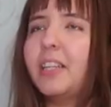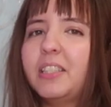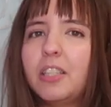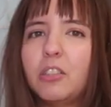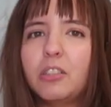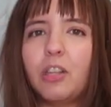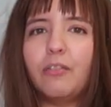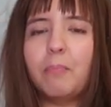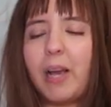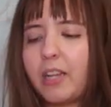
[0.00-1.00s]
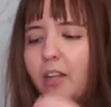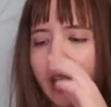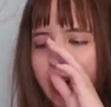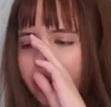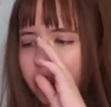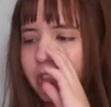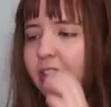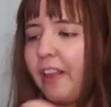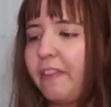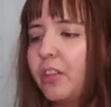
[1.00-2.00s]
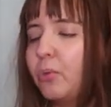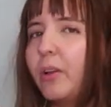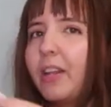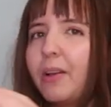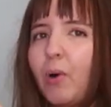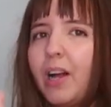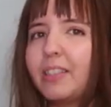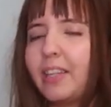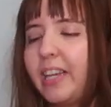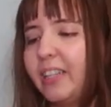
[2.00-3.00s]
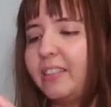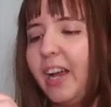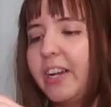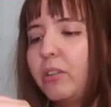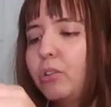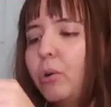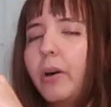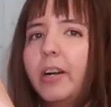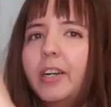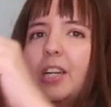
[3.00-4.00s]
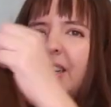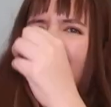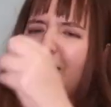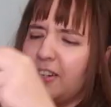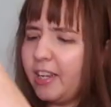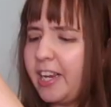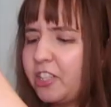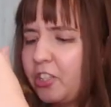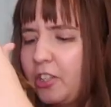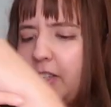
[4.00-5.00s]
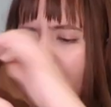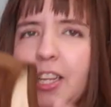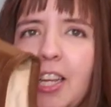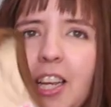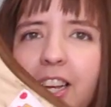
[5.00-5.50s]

They sell stuff by collections, and this one was like a dinosaur collection.